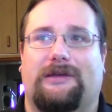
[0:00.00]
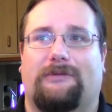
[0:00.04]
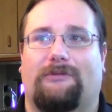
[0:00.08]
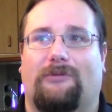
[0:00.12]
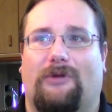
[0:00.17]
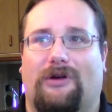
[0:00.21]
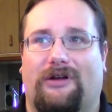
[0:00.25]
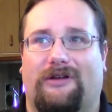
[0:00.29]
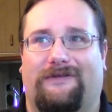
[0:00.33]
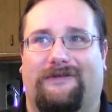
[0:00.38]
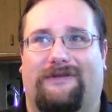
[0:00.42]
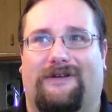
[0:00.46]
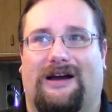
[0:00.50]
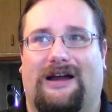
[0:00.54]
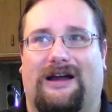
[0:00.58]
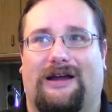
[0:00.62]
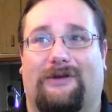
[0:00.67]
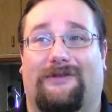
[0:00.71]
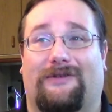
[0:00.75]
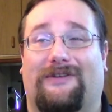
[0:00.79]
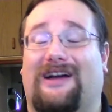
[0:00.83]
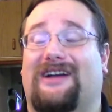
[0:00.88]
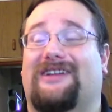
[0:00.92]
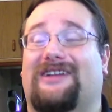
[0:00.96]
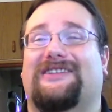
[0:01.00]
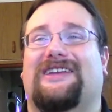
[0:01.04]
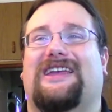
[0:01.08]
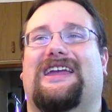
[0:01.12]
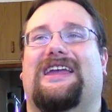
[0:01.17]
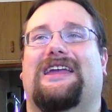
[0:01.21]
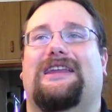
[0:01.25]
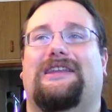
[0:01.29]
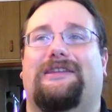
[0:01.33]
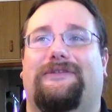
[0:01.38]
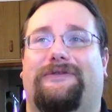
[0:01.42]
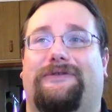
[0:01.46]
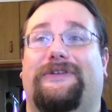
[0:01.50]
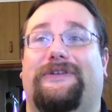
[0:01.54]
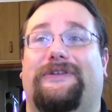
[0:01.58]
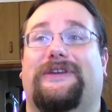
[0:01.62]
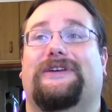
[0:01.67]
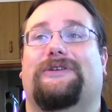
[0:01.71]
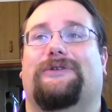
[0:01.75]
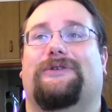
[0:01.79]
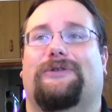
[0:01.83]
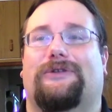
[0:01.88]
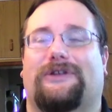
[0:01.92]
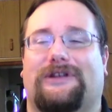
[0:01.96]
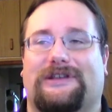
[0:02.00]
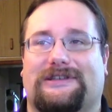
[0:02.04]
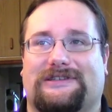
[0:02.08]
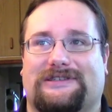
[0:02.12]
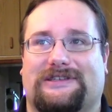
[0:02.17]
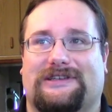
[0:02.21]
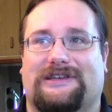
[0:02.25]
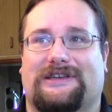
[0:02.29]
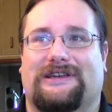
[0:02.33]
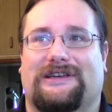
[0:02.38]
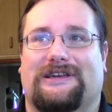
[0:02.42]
modifying without any fear or risk